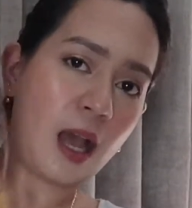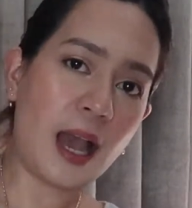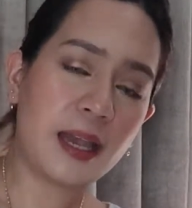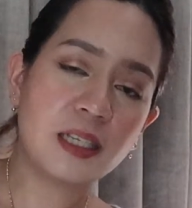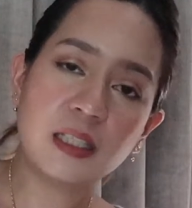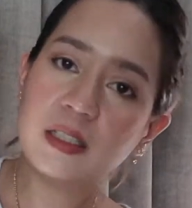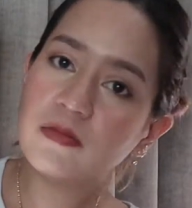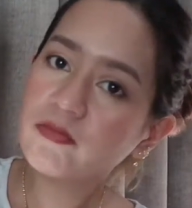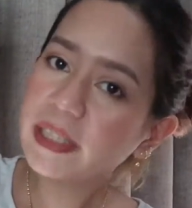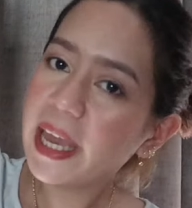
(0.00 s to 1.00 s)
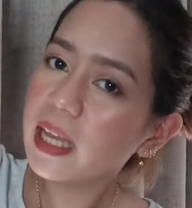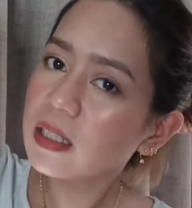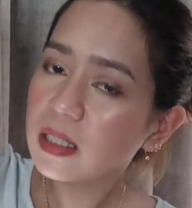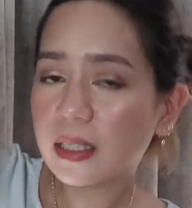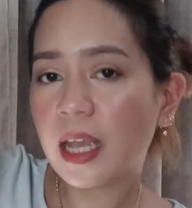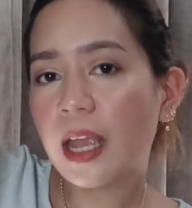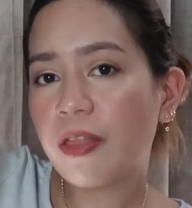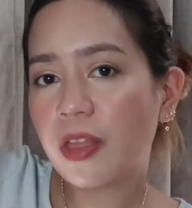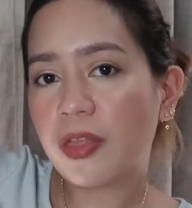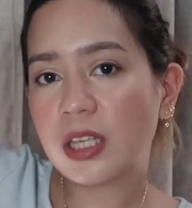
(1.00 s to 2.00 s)
I can't say
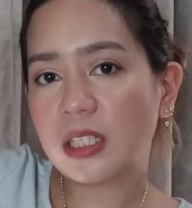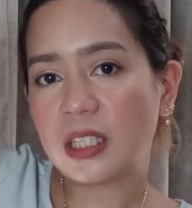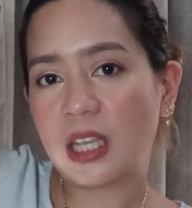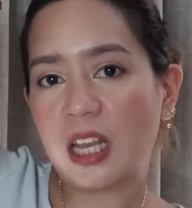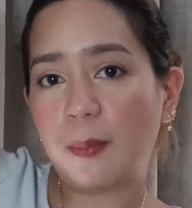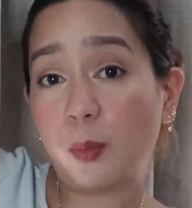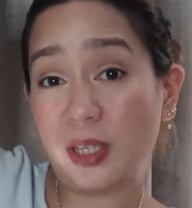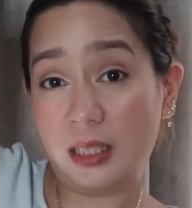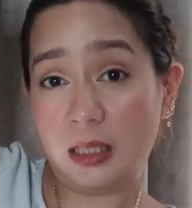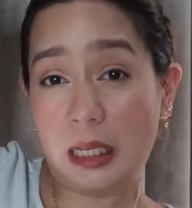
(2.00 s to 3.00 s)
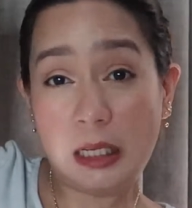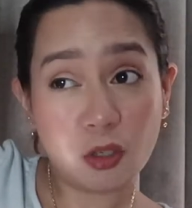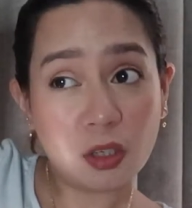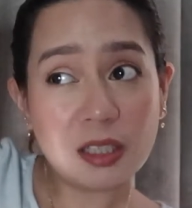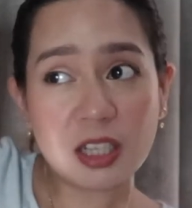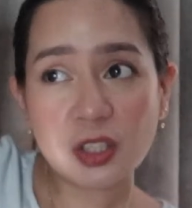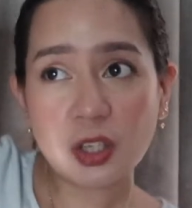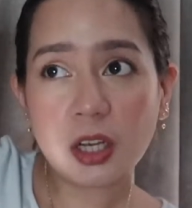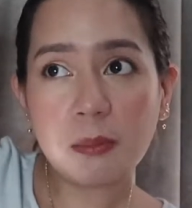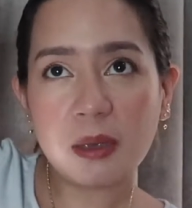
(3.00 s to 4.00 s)
that this is in pristine
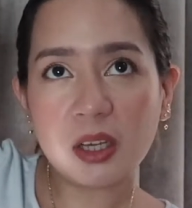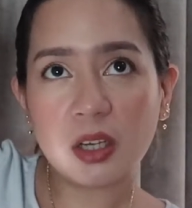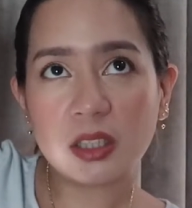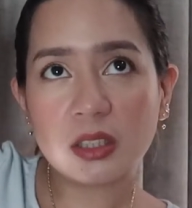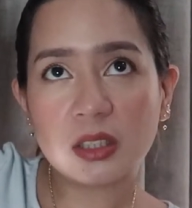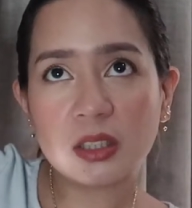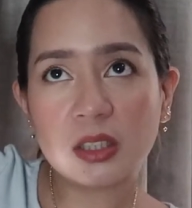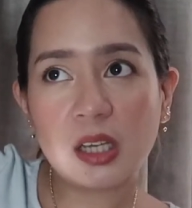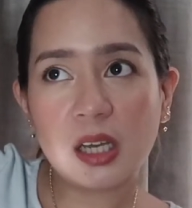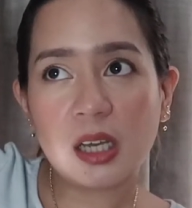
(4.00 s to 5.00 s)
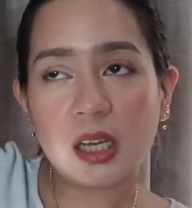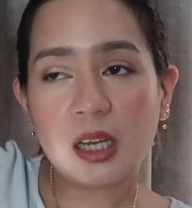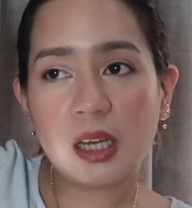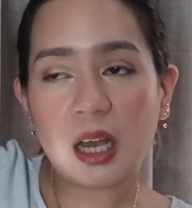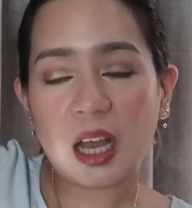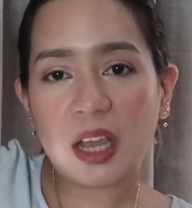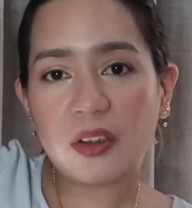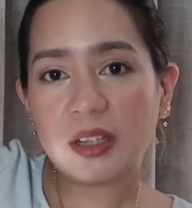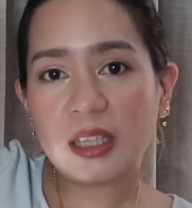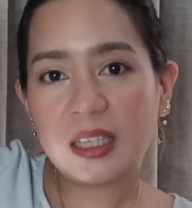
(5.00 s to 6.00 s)
condition because I
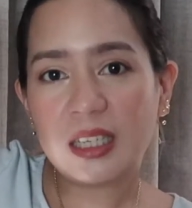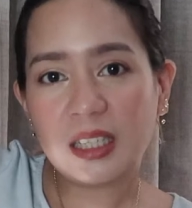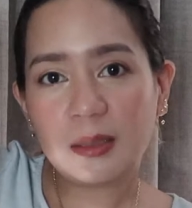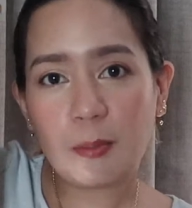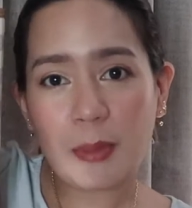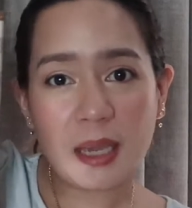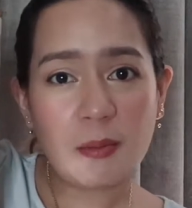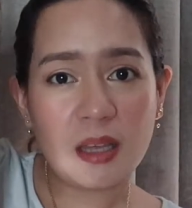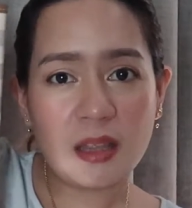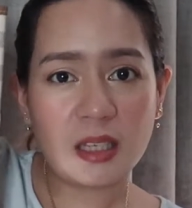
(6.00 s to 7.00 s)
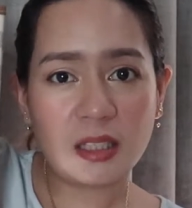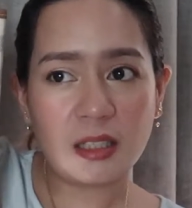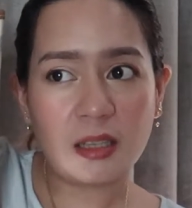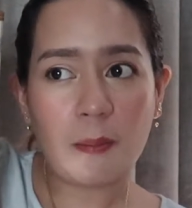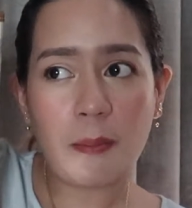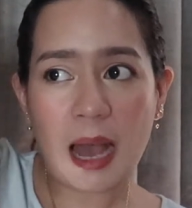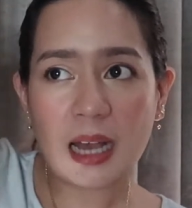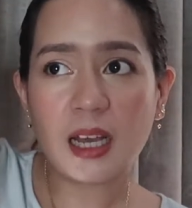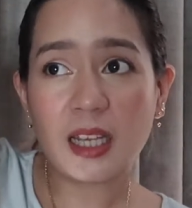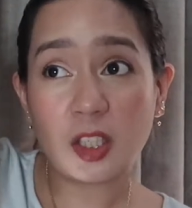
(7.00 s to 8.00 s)
really didn't baby this
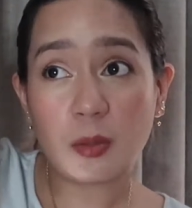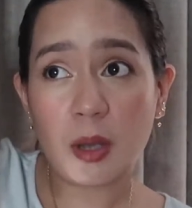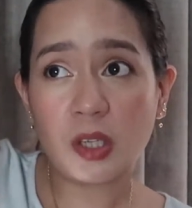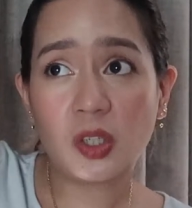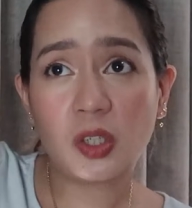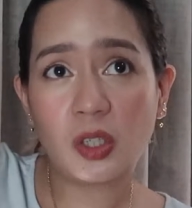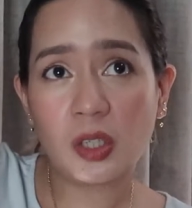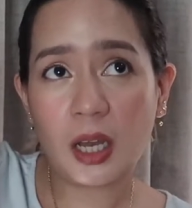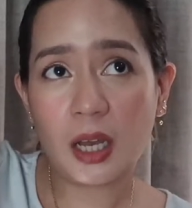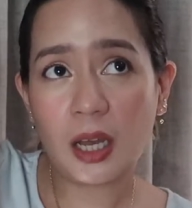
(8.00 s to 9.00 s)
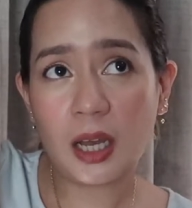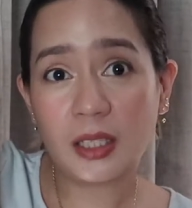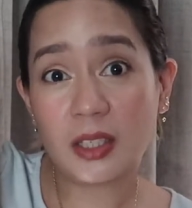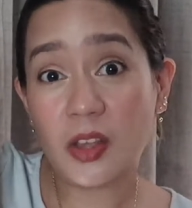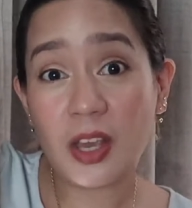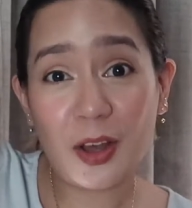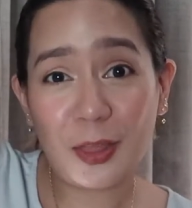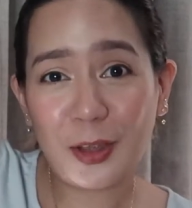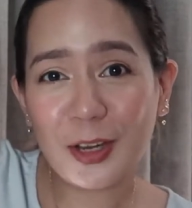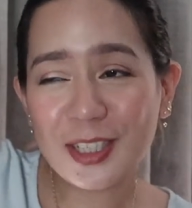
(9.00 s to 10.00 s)
bag as much as the
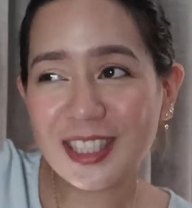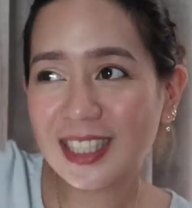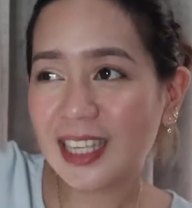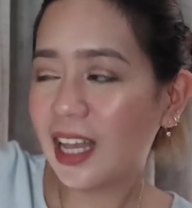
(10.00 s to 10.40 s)
others.